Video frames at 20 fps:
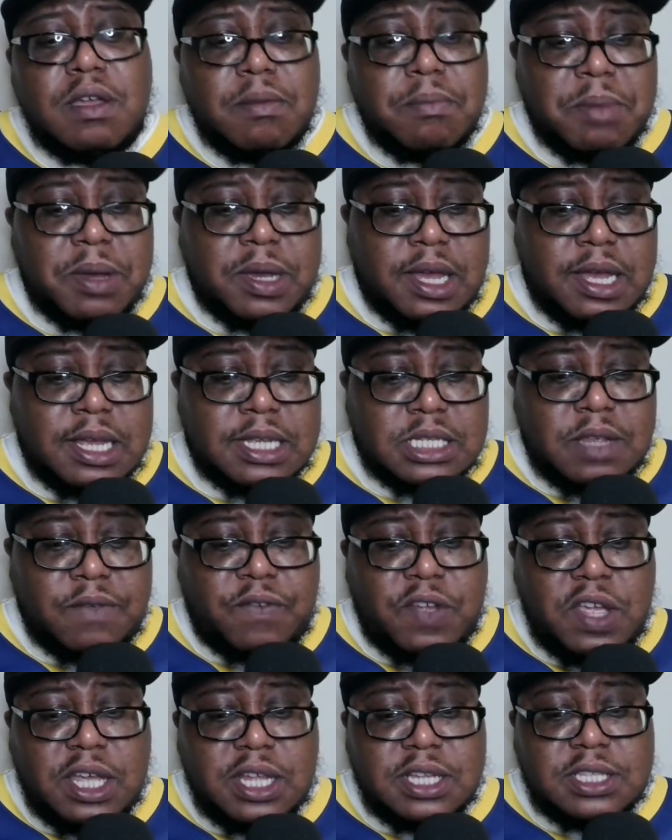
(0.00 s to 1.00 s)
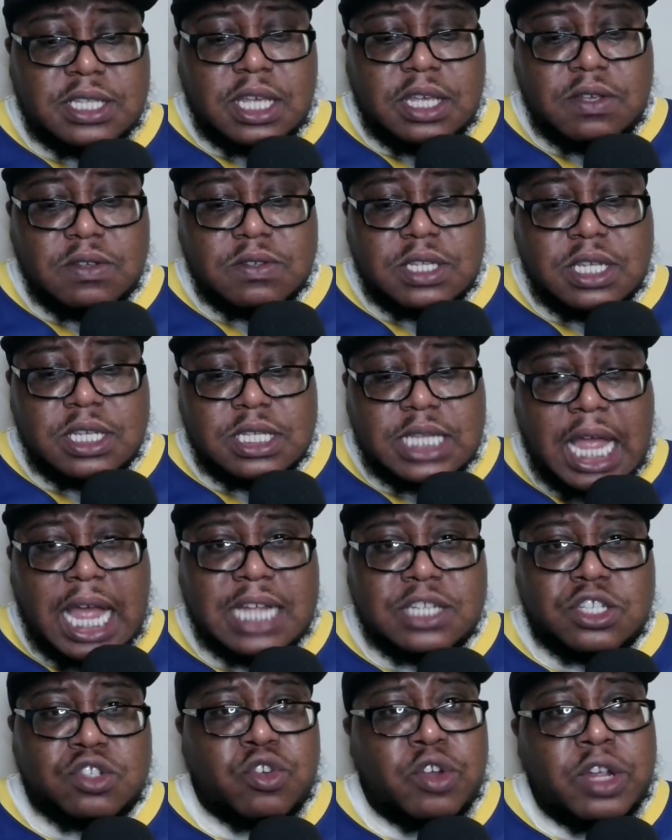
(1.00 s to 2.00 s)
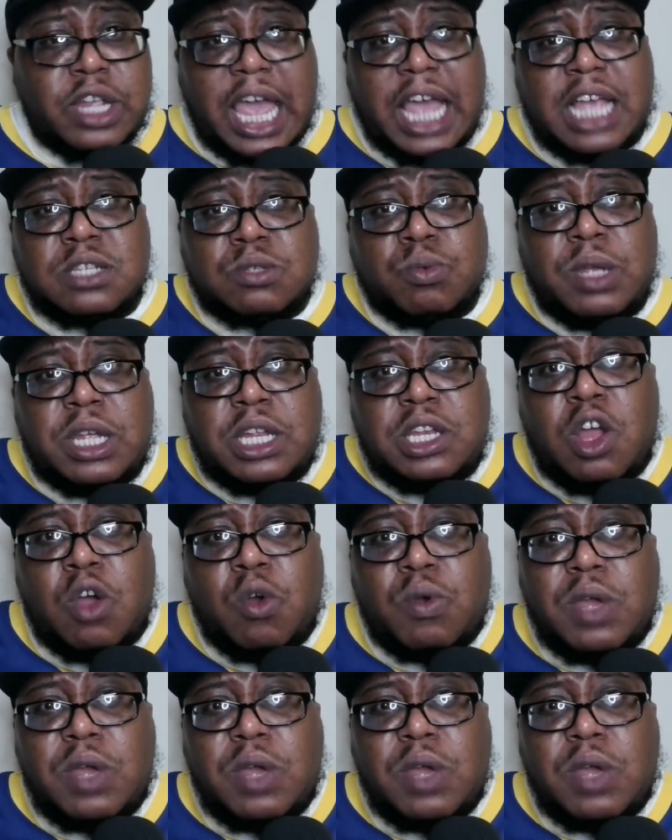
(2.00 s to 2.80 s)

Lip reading: Because if he continues this hot streak, as we know